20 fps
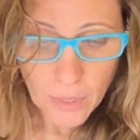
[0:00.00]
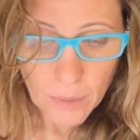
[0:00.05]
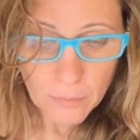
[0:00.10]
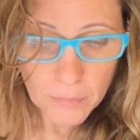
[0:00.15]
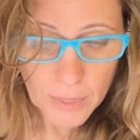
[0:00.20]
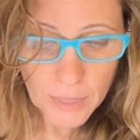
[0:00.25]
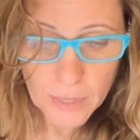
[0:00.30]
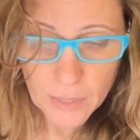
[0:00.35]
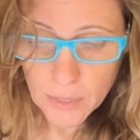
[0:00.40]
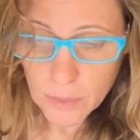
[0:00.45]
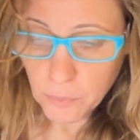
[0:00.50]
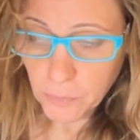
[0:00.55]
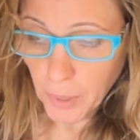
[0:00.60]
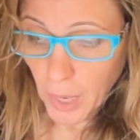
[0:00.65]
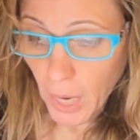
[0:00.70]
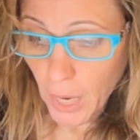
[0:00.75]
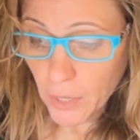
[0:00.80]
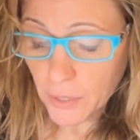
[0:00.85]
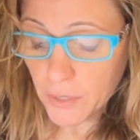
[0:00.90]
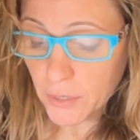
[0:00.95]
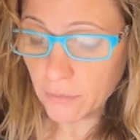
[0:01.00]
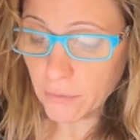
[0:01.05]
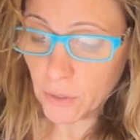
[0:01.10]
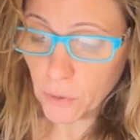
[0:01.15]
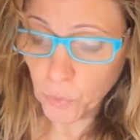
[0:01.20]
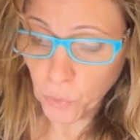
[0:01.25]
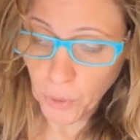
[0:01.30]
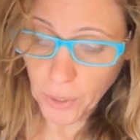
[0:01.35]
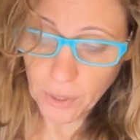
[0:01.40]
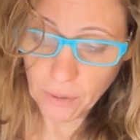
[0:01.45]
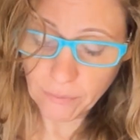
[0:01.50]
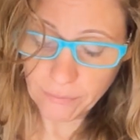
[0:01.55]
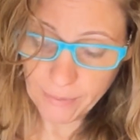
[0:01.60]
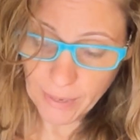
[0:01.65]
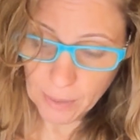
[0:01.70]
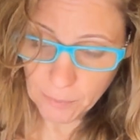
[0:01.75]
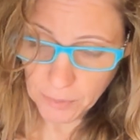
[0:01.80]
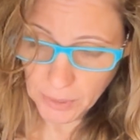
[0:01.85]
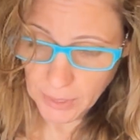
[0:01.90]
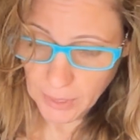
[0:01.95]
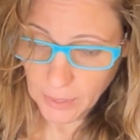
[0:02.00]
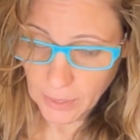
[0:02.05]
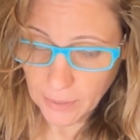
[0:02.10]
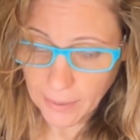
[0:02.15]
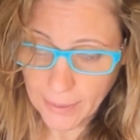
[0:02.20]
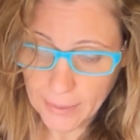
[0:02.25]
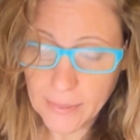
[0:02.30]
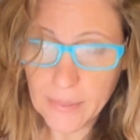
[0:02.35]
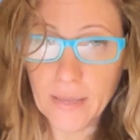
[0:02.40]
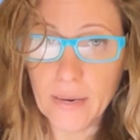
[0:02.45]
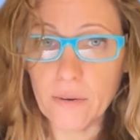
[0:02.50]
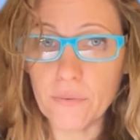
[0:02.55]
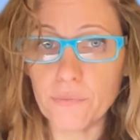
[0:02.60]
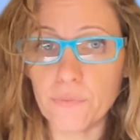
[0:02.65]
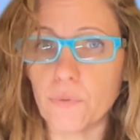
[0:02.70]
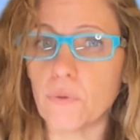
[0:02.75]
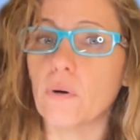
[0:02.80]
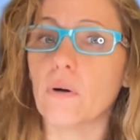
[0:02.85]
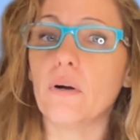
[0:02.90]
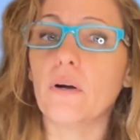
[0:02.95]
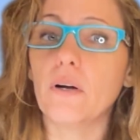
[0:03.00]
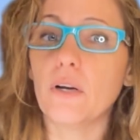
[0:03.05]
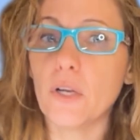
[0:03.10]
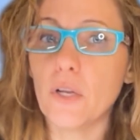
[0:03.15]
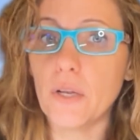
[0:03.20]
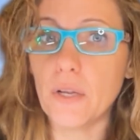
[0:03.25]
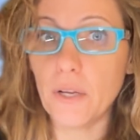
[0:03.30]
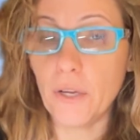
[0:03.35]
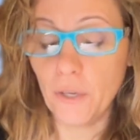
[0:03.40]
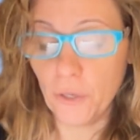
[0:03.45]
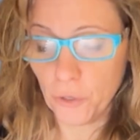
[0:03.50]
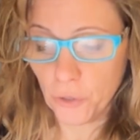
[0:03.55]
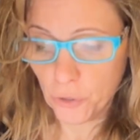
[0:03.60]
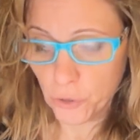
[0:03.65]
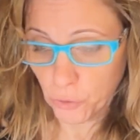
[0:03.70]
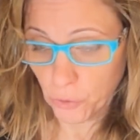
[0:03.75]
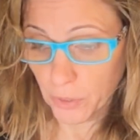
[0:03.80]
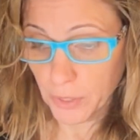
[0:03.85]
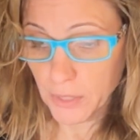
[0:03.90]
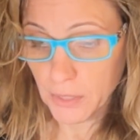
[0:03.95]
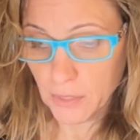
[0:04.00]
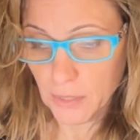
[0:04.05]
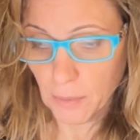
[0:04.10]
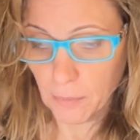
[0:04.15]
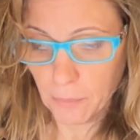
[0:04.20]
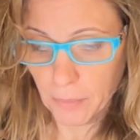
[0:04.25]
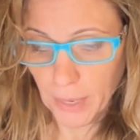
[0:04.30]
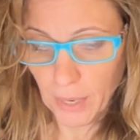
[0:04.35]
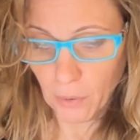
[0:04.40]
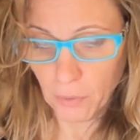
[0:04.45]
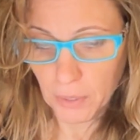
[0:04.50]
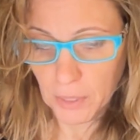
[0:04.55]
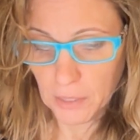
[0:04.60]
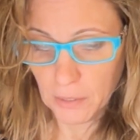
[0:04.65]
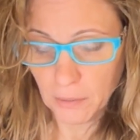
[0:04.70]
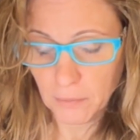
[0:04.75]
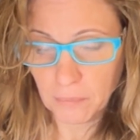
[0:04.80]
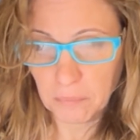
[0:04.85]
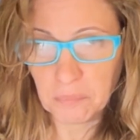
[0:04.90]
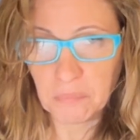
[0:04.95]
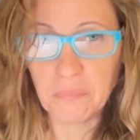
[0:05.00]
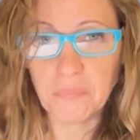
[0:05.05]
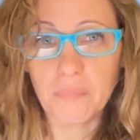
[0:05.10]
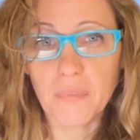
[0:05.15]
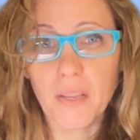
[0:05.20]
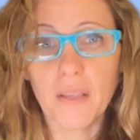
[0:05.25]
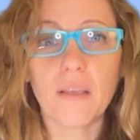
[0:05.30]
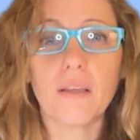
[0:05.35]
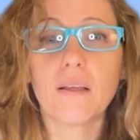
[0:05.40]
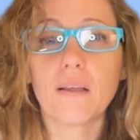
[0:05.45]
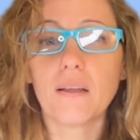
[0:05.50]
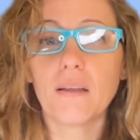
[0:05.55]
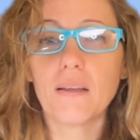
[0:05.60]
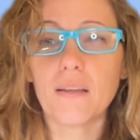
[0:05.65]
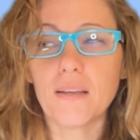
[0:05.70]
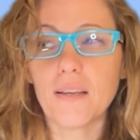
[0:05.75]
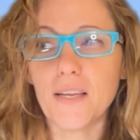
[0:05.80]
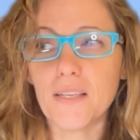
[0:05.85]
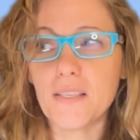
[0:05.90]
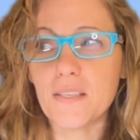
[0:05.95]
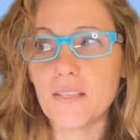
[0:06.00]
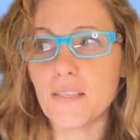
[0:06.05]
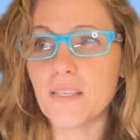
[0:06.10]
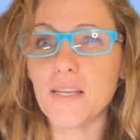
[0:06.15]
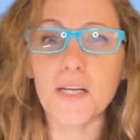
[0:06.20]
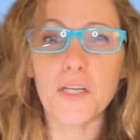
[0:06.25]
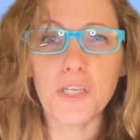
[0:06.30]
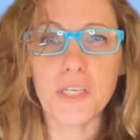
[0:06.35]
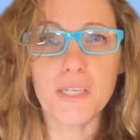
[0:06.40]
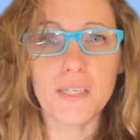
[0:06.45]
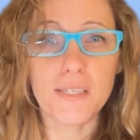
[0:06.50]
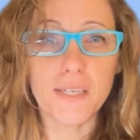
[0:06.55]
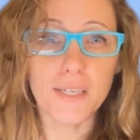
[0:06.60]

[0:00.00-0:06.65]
but it is part of the royal family and therefore enjoys some power. It's the Dutch and